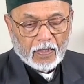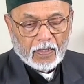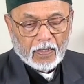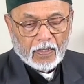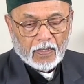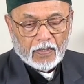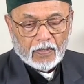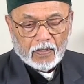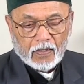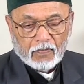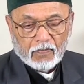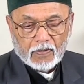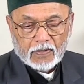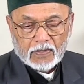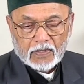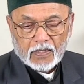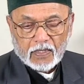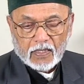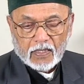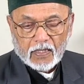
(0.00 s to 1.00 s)
There
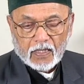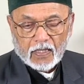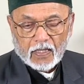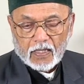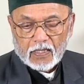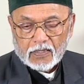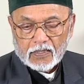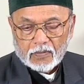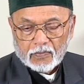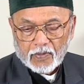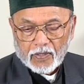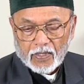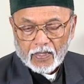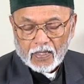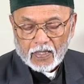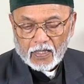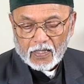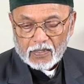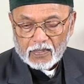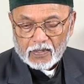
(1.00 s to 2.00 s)
was the customary
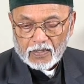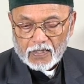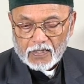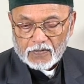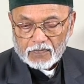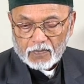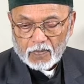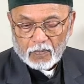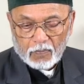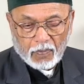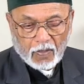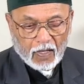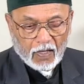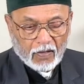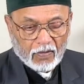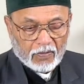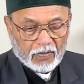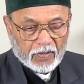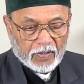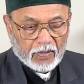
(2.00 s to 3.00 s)
contest for
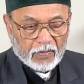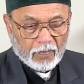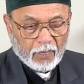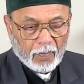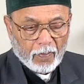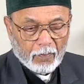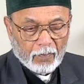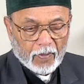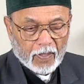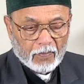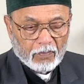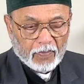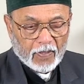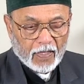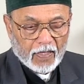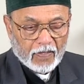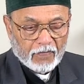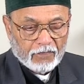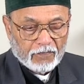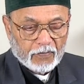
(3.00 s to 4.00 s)
power, but
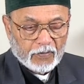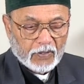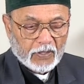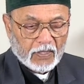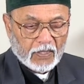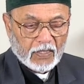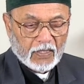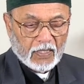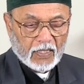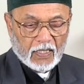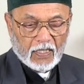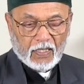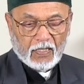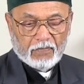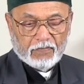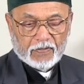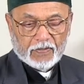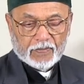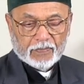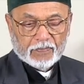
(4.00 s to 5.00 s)
by
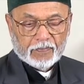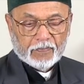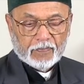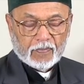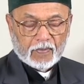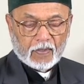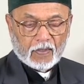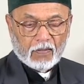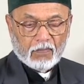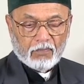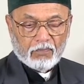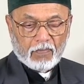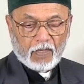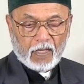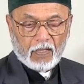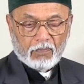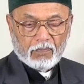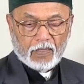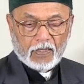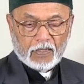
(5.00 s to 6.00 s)
1411,
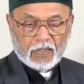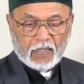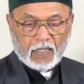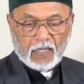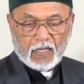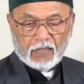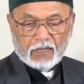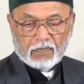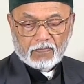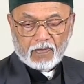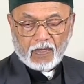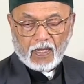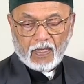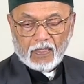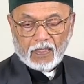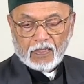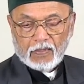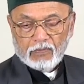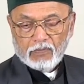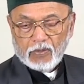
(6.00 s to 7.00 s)
Mehmed had
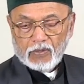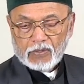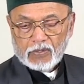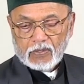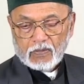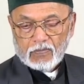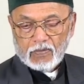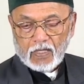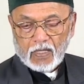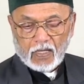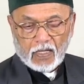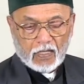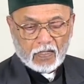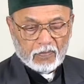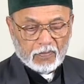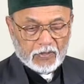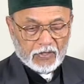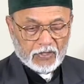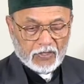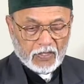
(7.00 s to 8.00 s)
rallied most of the
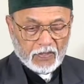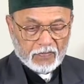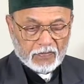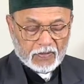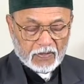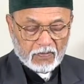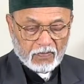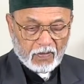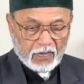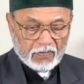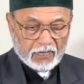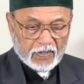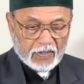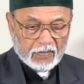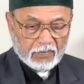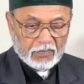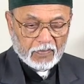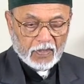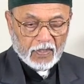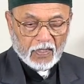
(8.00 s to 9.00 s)
Ottoman chiefs around
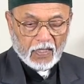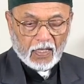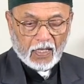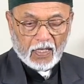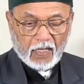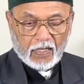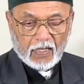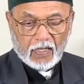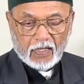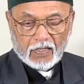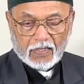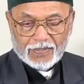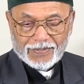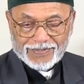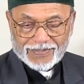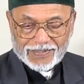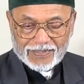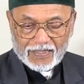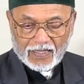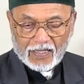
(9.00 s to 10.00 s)
him and had
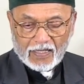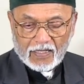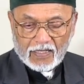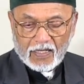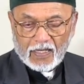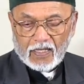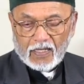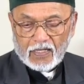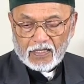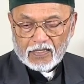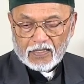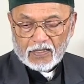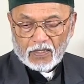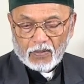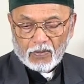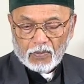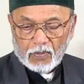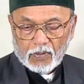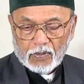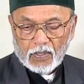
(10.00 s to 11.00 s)
consolidated his
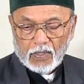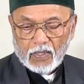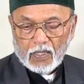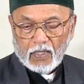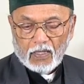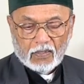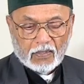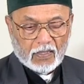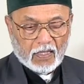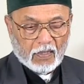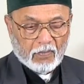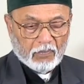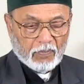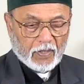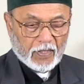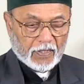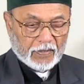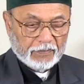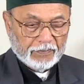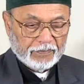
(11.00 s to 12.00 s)
hold on the
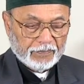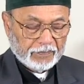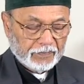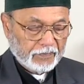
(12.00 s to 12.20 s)
empire.